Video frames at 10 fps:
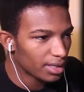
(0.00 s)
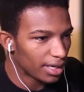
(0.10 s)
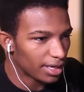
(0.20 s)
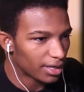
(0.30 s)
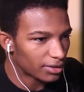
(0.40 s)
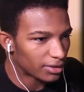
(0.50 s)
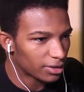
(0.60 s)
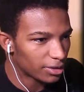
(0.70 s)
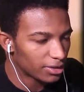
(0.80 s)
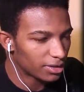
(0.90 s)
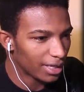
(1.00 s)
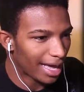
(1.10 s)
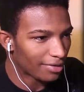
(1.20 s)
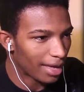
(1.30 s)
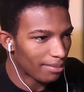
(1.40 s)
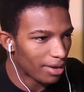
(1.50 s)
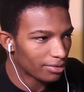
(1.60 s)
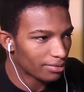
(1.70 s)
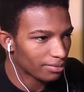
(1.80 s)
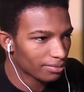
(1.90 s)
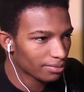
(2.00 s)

letting us dig out that mountain.